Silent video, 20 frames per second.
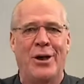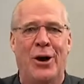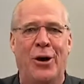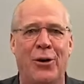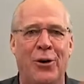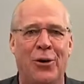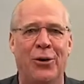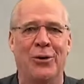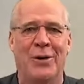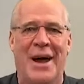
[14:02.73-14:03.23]

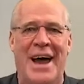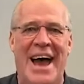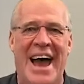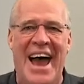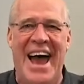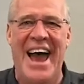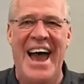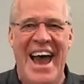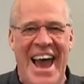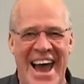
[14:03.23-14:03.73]
old
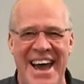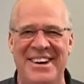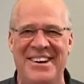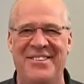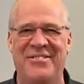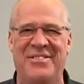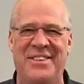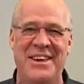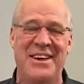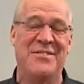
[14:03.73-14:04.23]
end
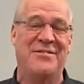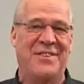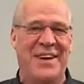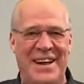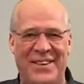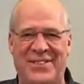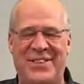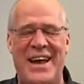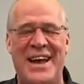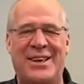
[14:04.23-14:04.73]
of the
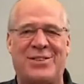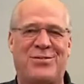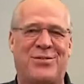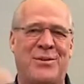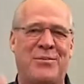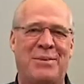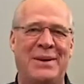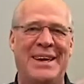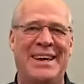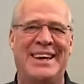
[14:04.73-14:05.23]
event, thanks
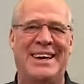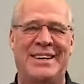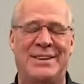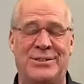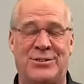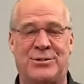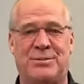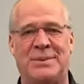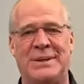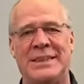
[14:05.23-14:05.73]
for being here
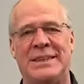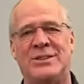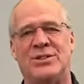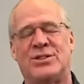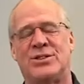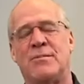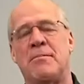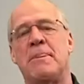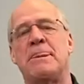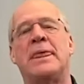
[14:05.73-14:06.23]

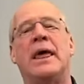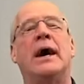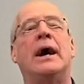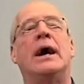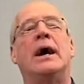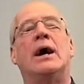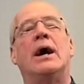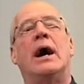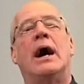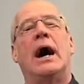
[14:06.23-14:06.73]
speech.
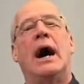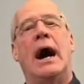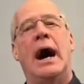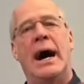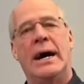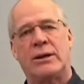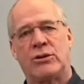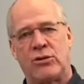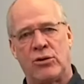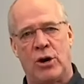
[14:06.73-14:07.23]

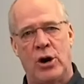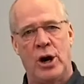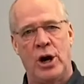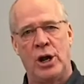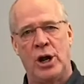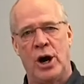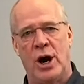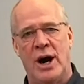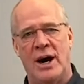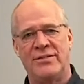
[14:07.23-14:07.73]
I'd
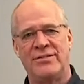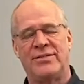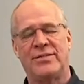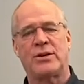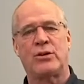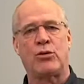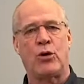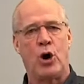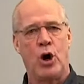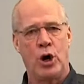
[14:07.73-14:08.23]
crawl off,
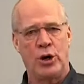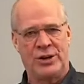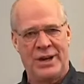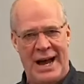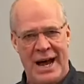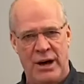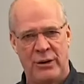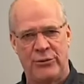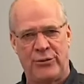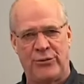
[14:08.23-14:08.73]
crawl
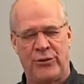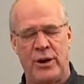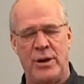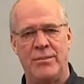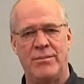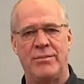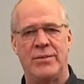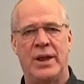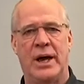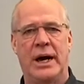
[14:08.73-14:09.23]
down
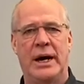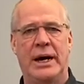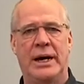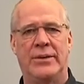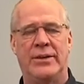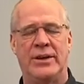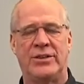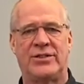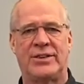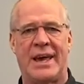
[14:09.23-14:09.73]
from uh,
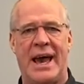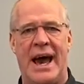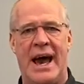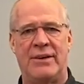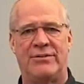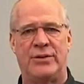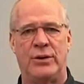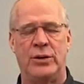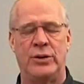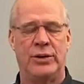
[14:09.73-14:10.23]
the
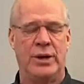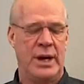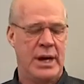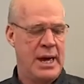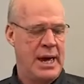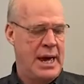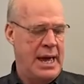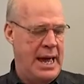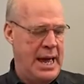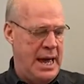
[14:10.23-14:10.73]
scaffold,
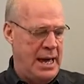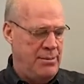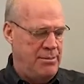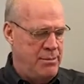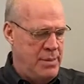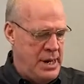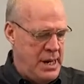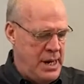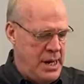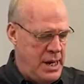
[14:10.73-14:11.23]
and
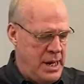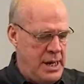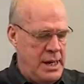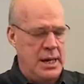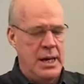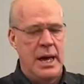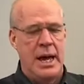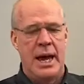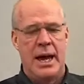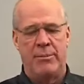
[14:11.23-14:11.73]

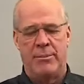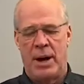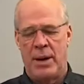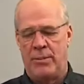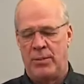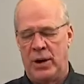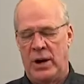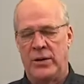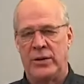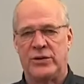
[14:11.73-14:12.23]
me and my
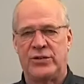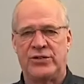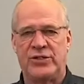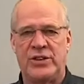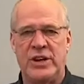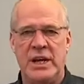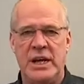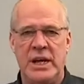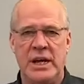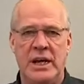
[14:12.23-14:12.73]
brother
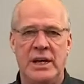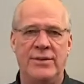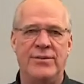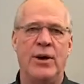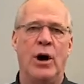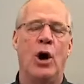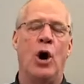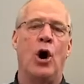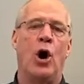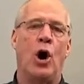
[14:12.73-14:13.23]

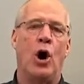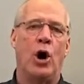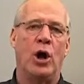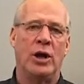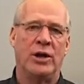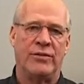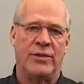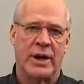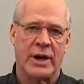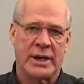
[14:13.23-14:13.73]
Steve,
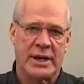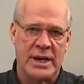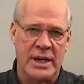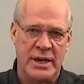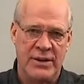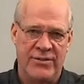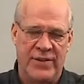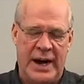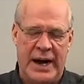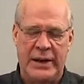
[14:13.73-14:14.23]
all of our
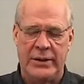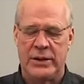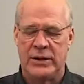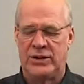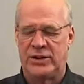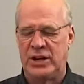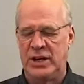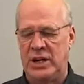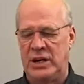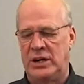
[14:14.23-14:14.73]
key
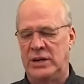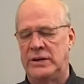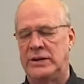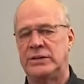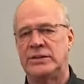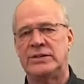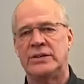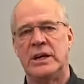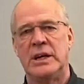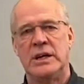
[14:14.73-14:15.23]

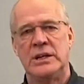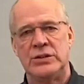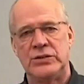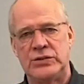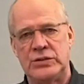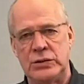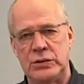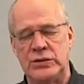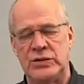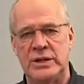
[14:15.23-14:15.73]
volunteers,
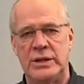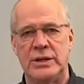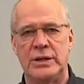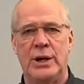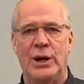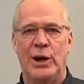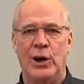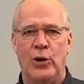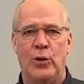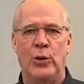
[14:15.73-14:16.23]

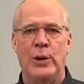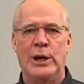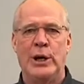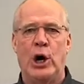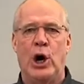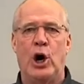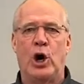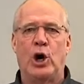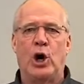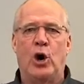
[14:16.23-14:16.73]
Susan, we'd
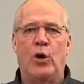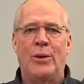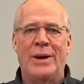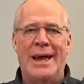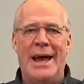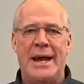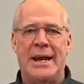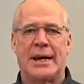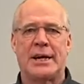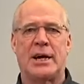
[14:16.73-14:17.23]
all go, we
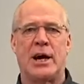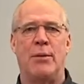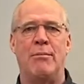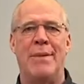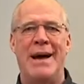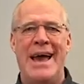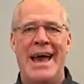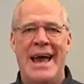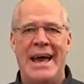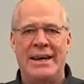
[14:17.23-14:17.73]
had a
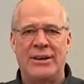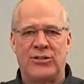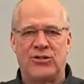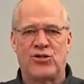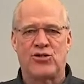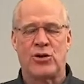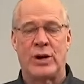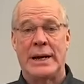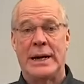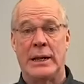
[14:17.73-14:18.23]
command
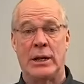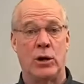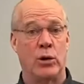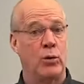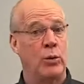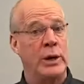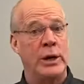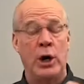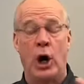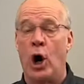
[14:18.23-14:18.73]
trailer.
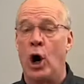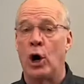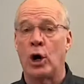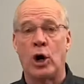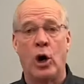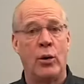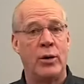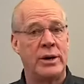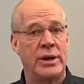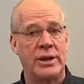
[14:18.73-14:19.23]
We'd all
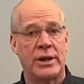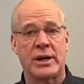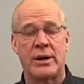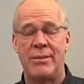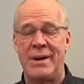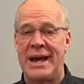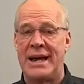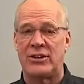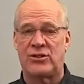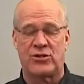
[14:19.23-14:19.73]
go into the
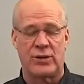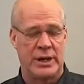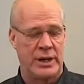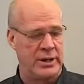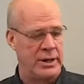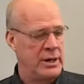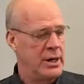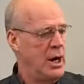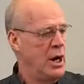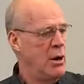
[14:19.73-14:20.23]
command
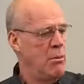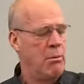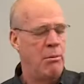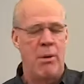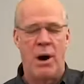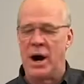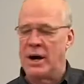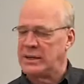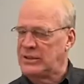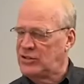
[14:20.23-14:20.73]
trailer,
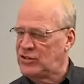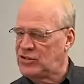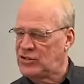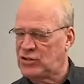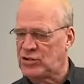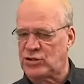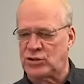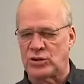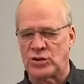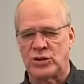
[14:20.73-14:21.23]
march
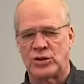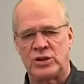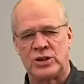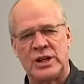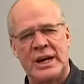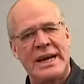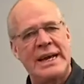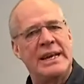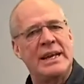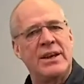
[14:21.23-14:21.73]

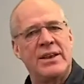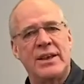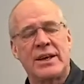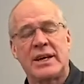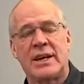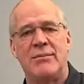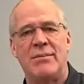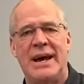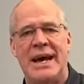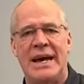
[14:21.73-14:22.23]
straight into the
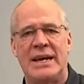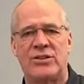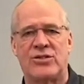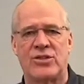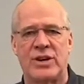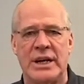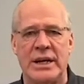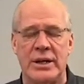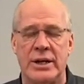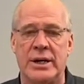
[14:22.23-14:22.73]
command
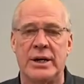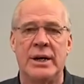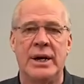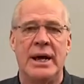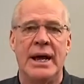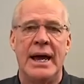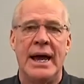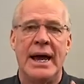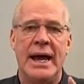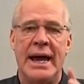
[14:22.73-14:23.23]
trailer,
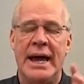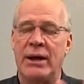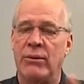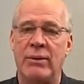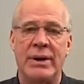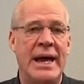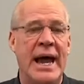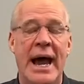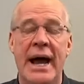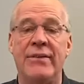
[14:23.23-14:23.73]
and
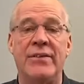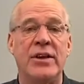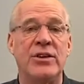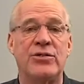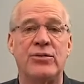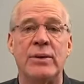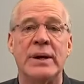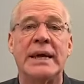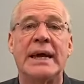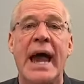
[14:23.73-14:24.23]
we had
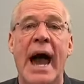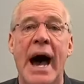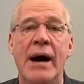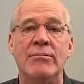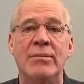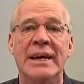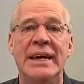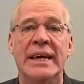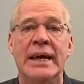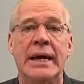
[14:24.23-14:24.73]
this recap
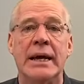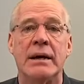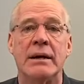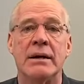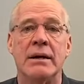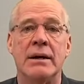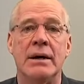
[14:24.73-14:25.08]
meeting.